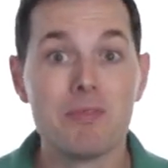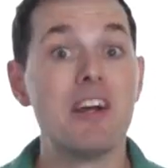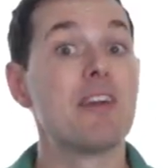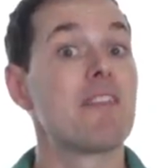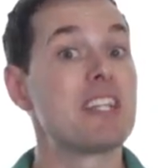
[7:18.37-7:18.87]

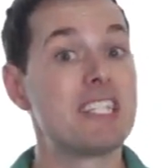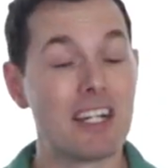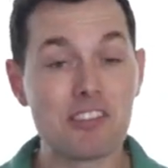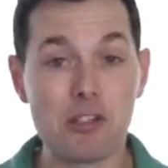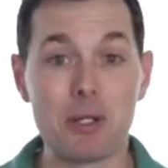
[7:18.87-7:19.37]
If you haven't
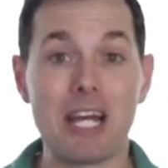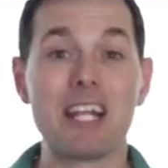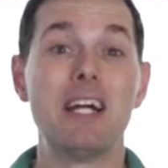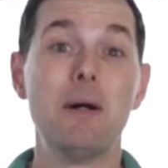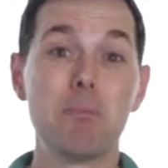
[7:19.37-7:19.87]
done so
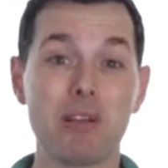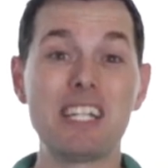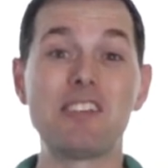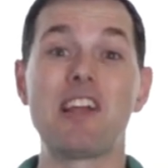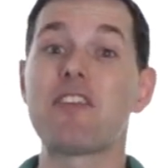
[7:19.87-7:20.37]
yet,
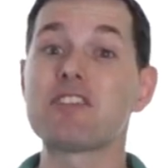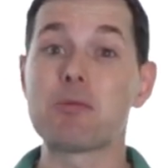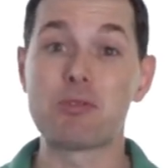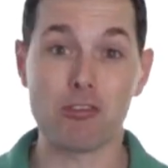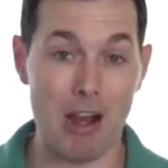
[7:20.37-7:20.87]
please hit the
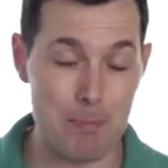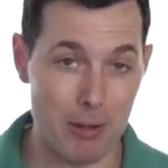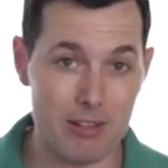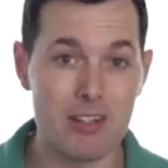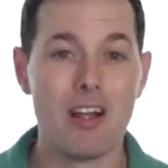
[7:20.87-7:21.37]
subscribe
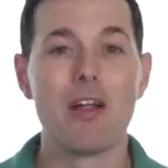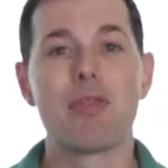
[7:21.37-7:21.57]
button.